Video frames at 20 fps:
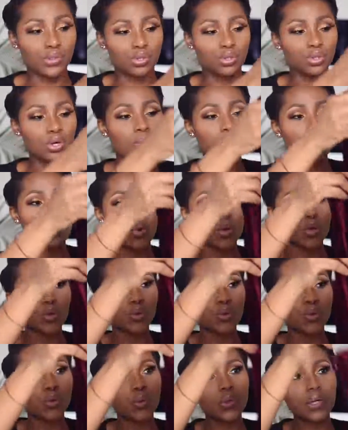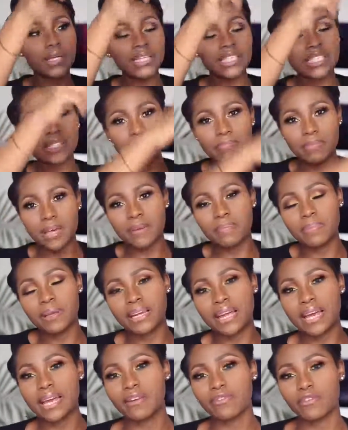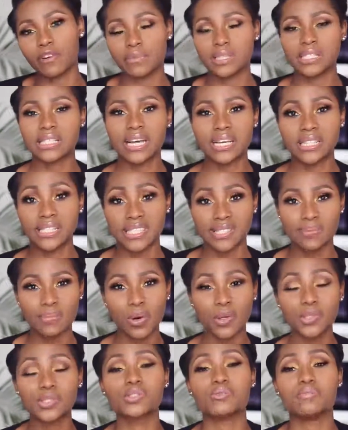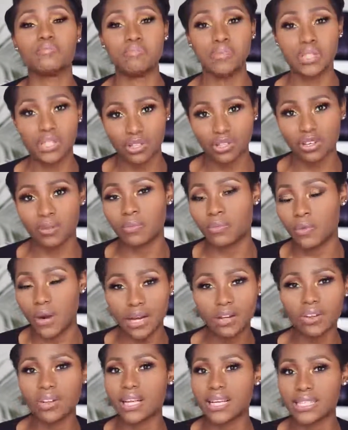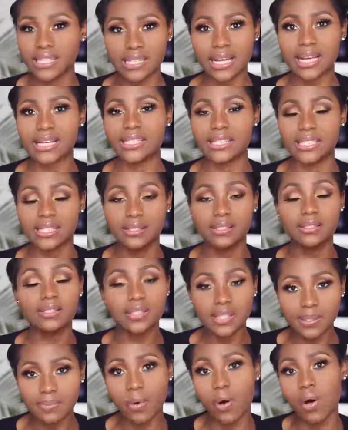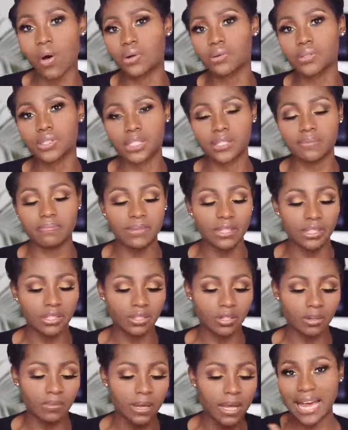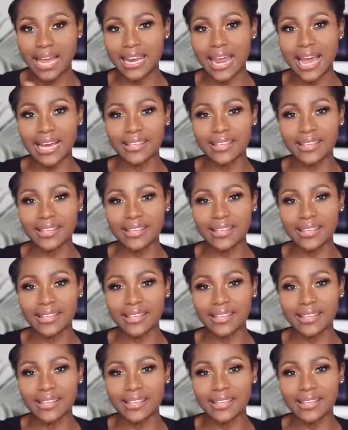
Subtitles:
for someone who is maybe like from a size small to medium, regular size small to medium. I